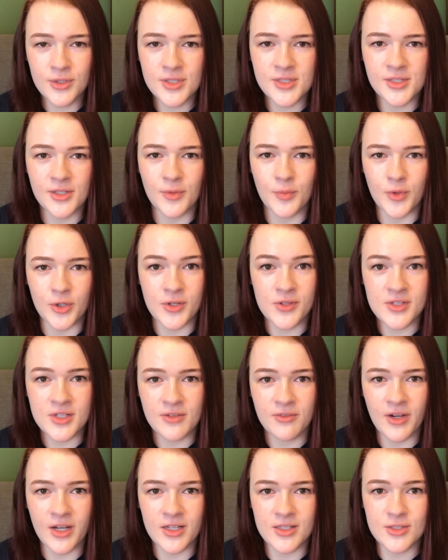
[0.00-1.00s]
so birth
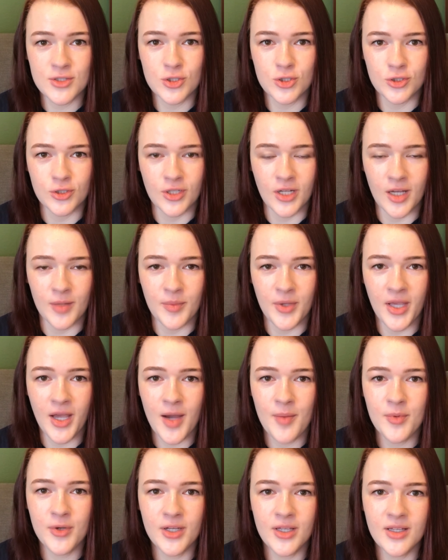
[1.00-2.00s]
defects should not be
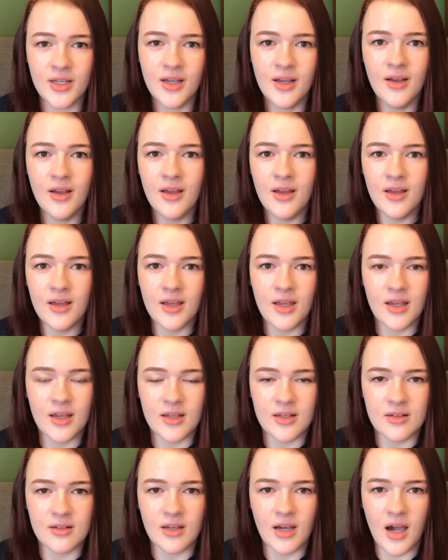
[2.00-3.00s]
happening
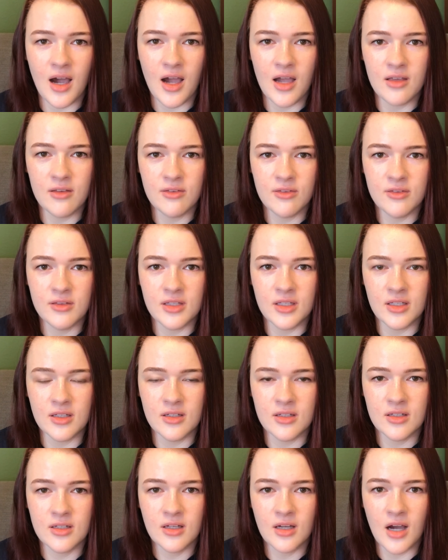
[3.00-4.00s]
and I
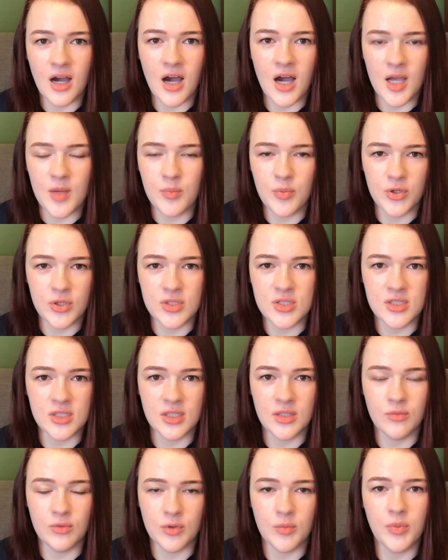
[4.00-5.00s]
think I
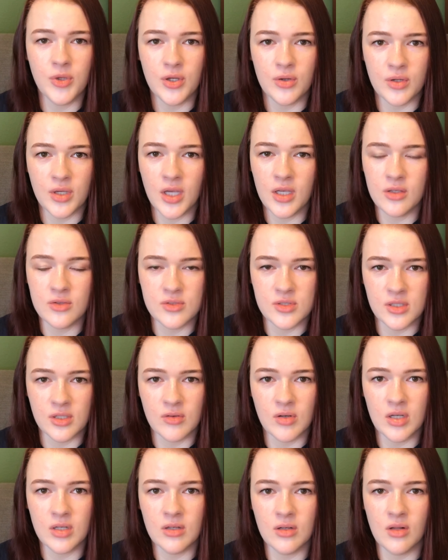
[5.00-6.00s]
personally would be okay using a
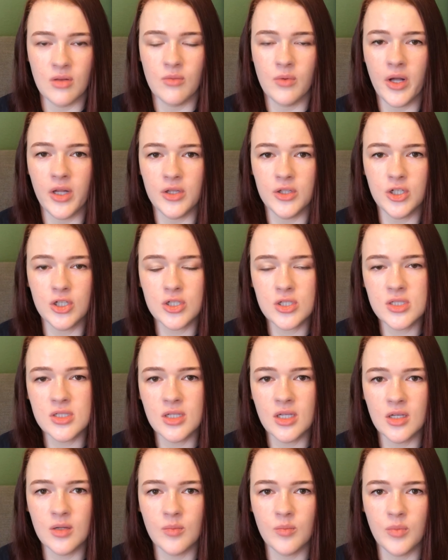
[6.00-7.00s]
retinol while
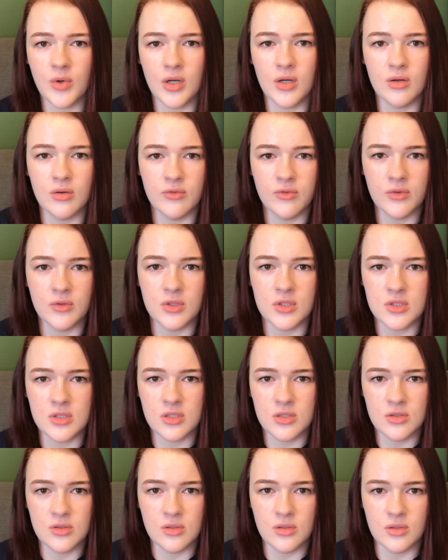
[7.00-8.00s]
nursing, but of course
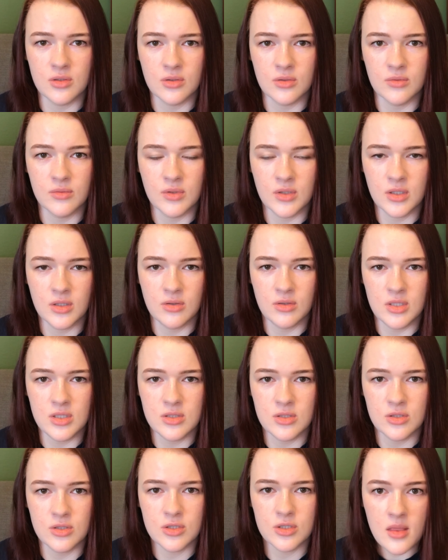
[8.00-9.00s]
do your own
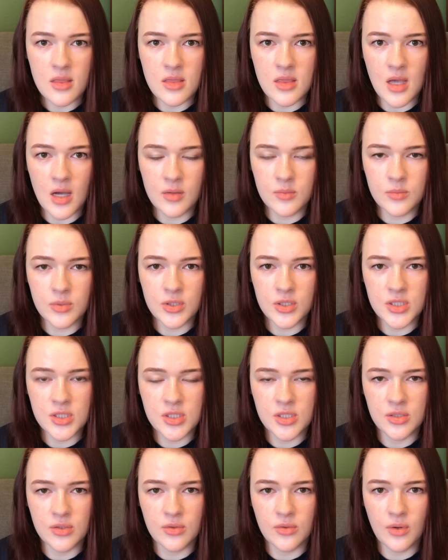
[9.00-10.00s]
research. Number
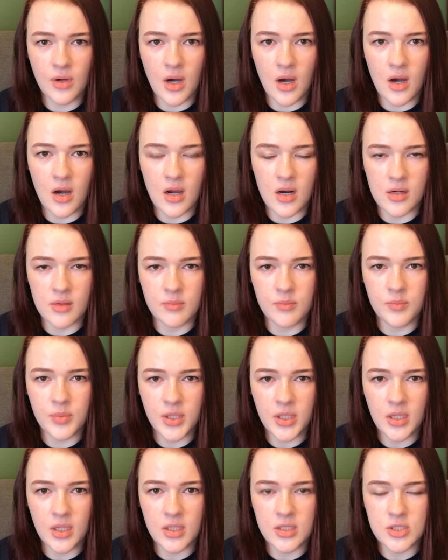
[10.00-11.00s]
two are
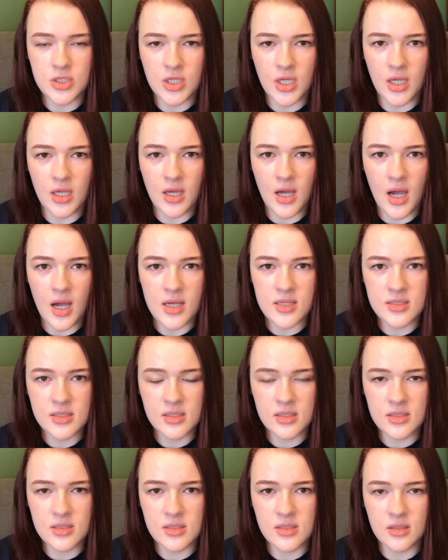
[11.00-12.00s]
BHA
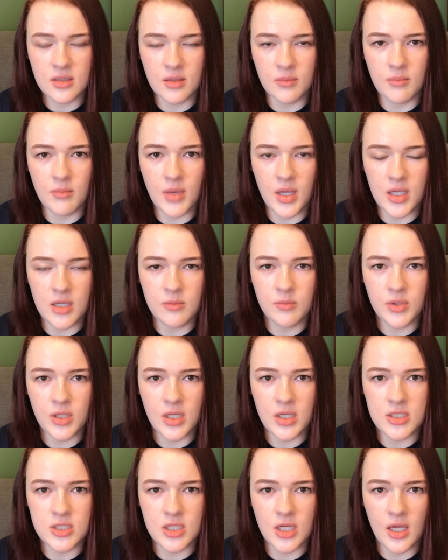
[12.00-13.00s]
acids. The main
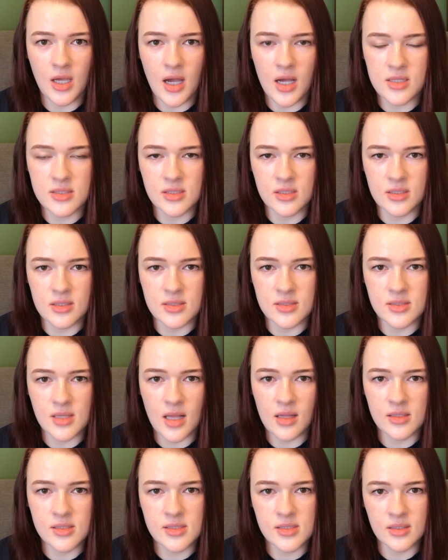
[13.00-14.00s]
BHA acid is
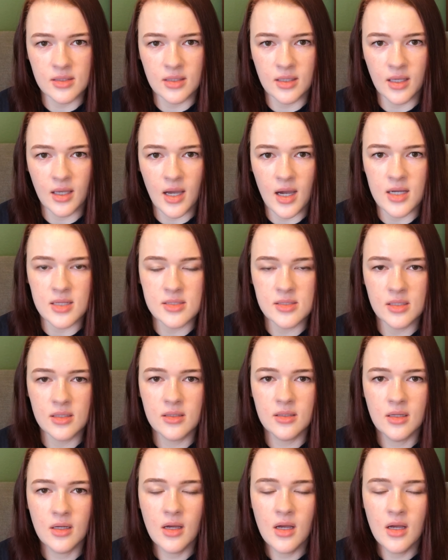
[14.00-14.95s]
salicylic acid.